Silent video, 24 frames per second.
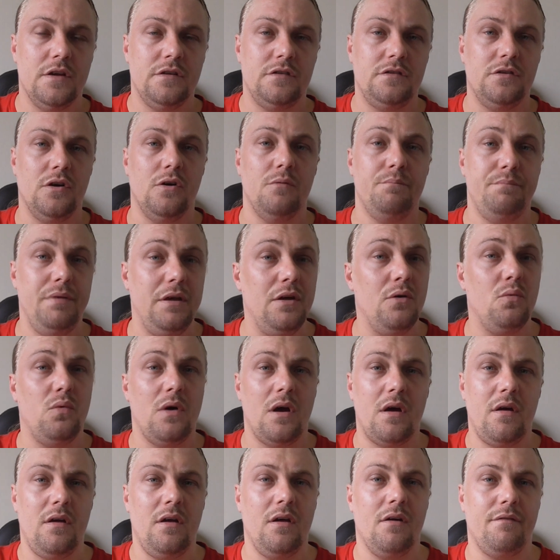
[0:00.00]
So be
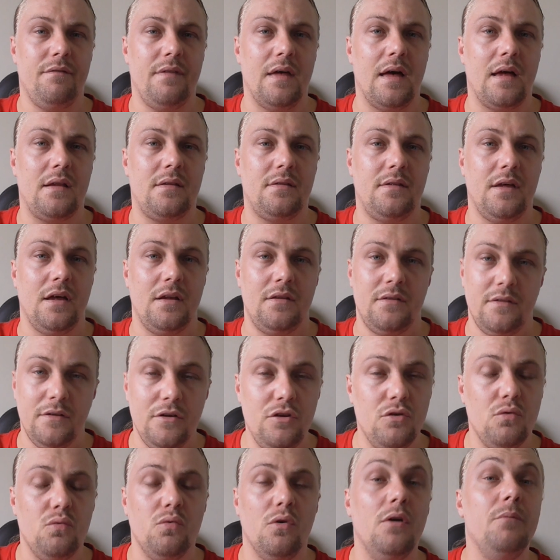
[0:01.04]
wary of that
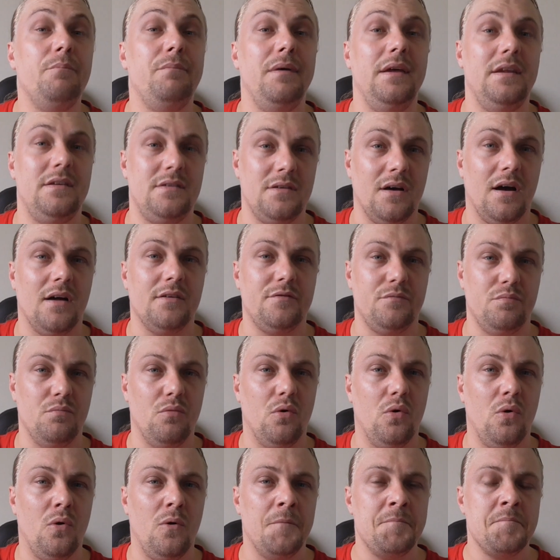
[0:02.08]
you will be charged
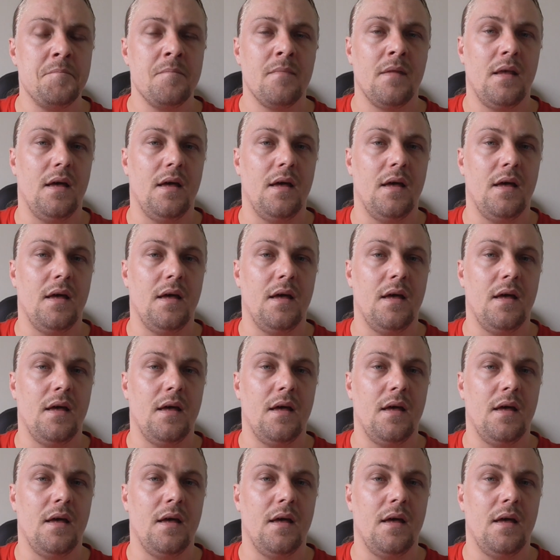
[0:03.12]
more.